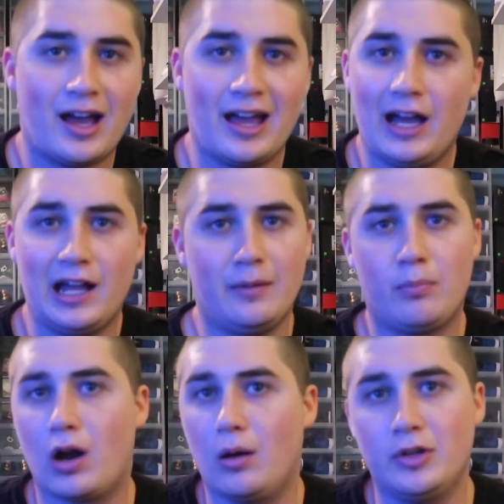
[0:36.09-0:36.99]
I had
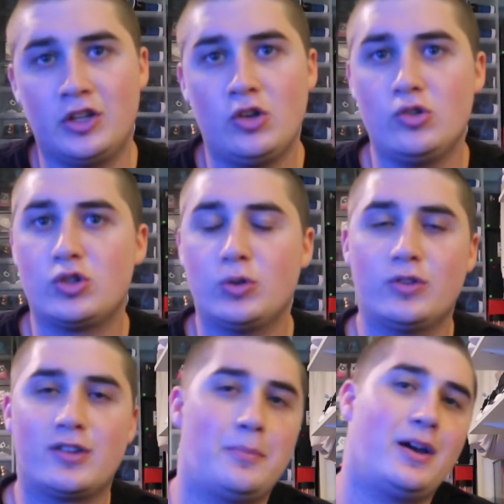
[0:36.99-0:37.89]
probably 2
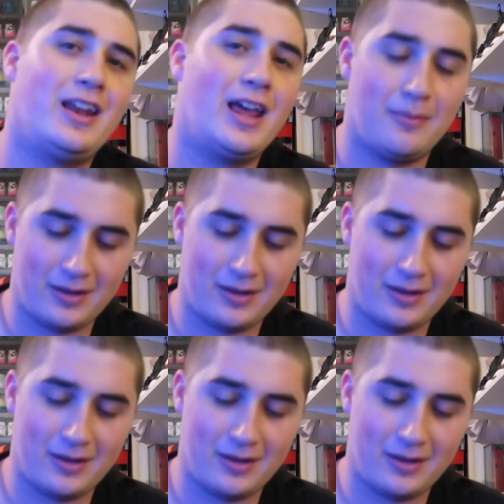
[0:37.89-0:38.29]
shoes to my name.